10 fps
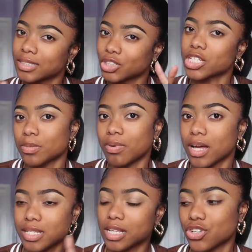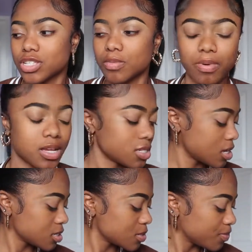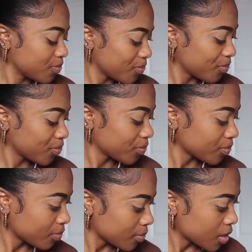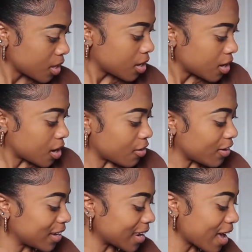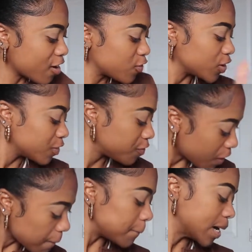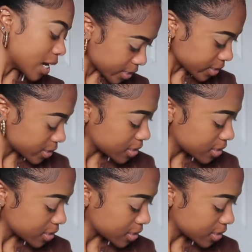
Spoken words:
just the process, just the process. Alright, now for the fun part